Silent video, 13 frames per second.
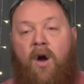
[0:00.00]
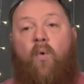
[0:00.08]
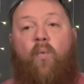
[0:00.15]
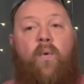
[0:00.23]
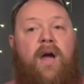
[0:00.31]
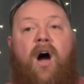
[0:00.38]

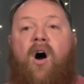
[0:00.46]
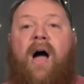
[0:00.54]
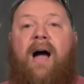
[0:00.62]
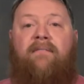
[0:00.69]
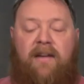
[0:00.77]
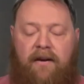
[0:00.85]
We all
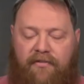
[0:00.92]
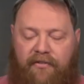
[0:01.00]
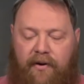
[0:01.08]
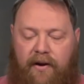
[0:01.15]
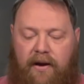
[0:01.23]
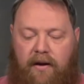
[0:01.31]
have that
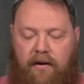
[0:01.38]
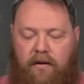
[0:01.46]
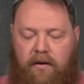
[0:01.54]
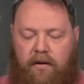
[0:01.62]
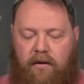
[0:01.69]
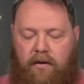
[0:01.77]

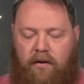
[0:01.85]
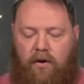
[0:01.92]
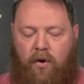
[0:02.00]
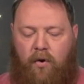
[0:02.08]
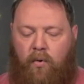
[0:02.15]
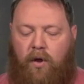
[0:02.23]
friend
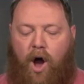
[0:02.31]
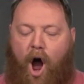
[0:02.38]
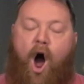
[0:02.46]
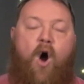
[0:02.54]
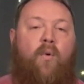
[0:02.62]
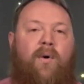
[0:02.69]
who will
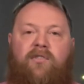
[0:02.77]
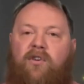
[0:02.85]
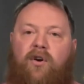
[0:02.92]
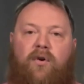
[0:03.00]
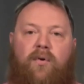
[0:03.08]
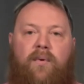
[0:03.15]
always
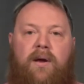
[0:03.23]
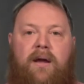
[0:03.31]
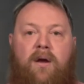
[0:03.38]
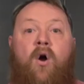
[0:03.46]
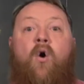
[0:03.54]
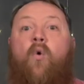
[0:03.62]

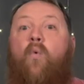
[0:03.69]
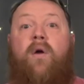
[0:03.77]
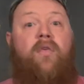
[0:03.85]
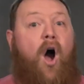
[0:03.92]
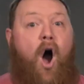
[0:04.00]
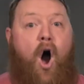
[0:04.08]
agree
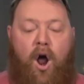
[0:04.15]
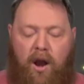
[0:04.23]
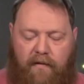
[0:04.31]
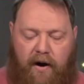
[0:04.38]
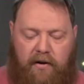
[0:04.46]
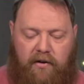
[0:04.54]
with all
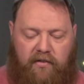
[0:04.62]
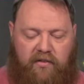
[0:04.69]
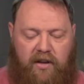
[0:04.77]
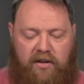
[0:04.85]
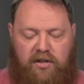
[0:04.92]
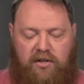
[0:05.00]
of our
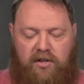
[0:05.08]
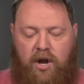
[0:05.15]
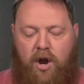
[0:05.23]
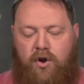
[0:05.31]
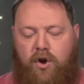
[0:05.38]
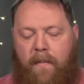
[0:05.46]
decisions,
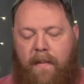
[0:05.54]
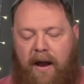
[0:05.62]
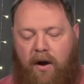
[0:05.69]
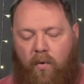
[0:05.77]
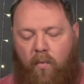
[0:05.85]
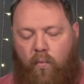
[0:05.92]
no
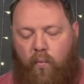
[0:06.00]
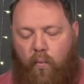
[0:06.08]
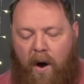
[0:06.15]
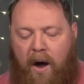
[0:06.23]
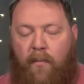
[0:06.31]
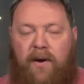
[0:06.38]
matter
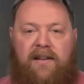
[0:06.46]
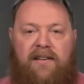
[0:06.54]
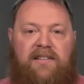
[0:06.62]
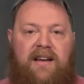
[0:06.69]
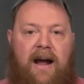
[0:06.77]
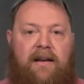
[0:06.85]
what we
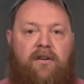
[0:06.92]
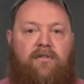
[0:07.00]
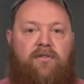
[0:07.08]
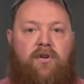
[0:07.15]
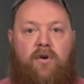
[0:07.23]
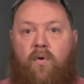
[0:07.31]
decide to
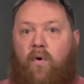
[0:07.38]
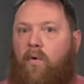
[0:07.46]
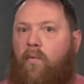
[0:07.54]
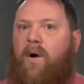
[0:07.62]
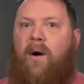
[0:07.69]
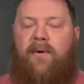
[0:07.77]
do
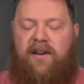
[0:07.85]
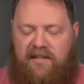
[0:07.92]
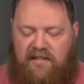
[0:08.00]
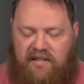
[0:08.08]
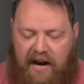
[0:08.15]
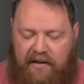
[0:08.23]
or what we
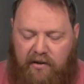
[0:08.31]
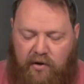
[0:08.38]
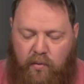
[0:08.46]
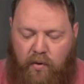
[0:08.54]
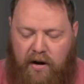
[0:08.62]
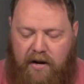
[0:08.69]
decide to
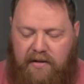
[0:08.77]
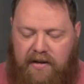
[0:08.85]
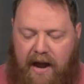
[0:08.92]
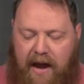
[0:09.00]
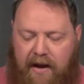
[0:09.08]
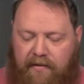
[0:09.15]
do on a
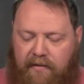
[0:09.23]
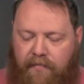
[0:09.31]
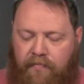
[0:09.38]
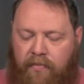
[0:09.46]
date.